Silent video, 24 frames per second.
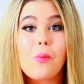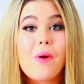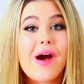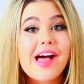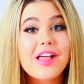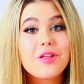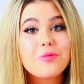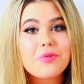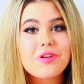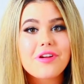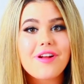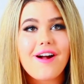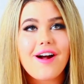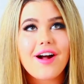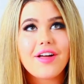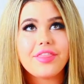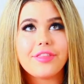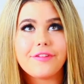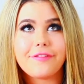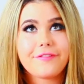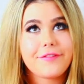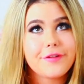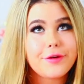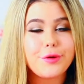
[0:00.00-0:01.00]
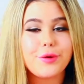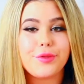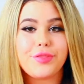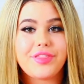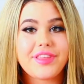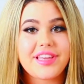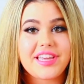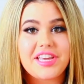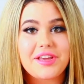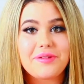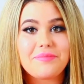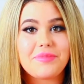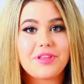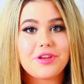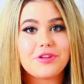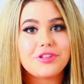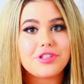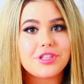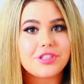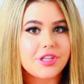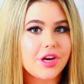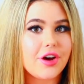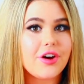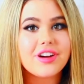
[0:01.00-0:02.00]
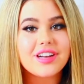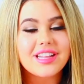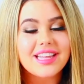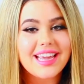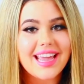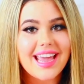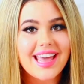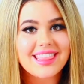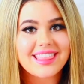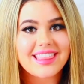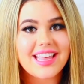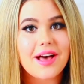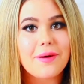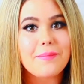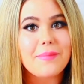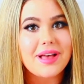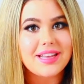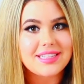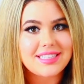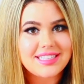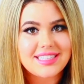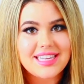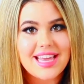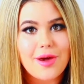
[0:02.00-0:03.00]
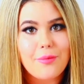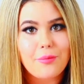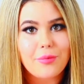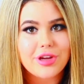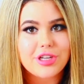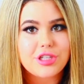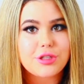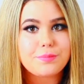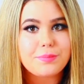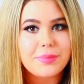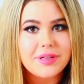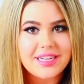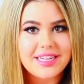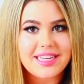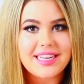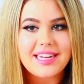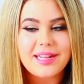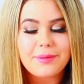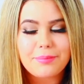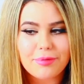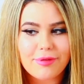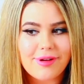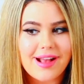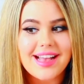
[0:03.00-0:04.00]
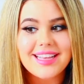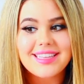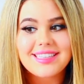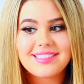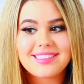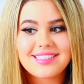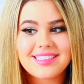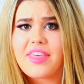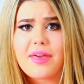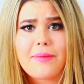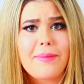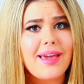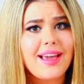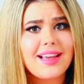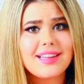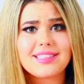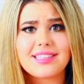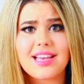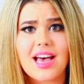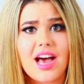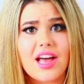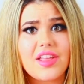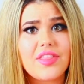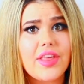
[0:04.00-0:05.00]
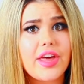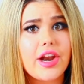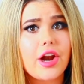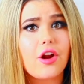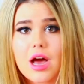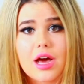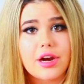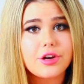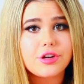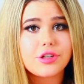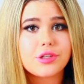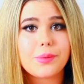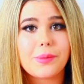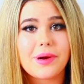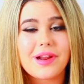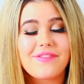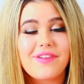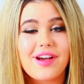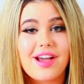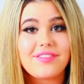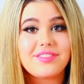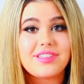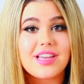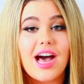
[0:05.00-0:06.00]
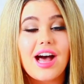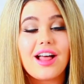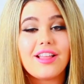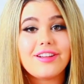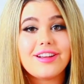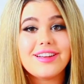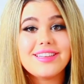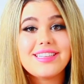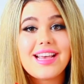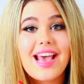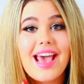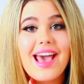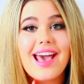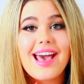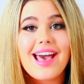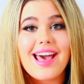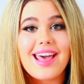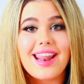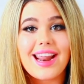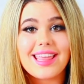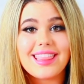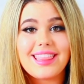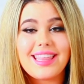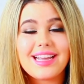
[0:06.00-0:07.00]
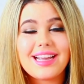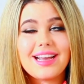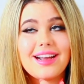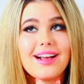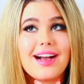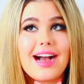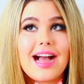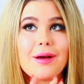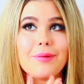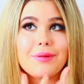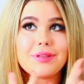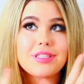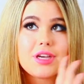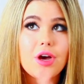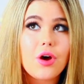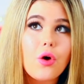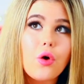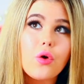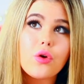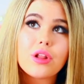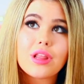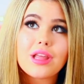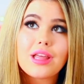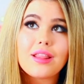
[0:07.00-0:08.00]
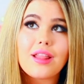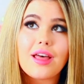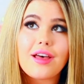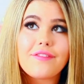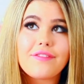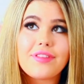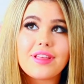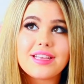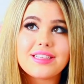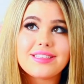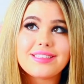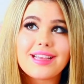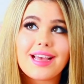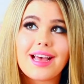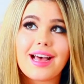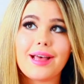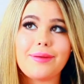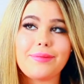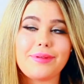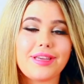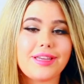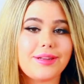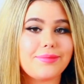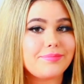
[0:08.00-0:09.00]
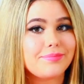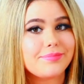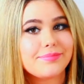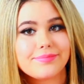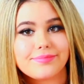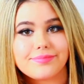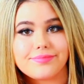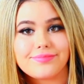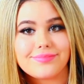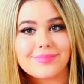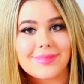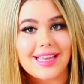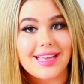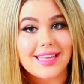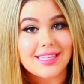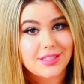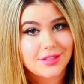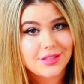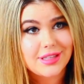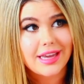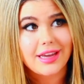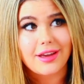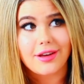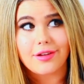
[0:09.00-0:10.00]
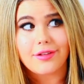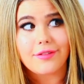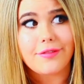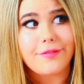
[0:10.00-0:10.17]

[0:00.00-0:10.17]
while we're on the food theme, you should totally get them a sandwich panini press. They make a ton that are under $25, and I think a guy would totally love this. I mean, it's like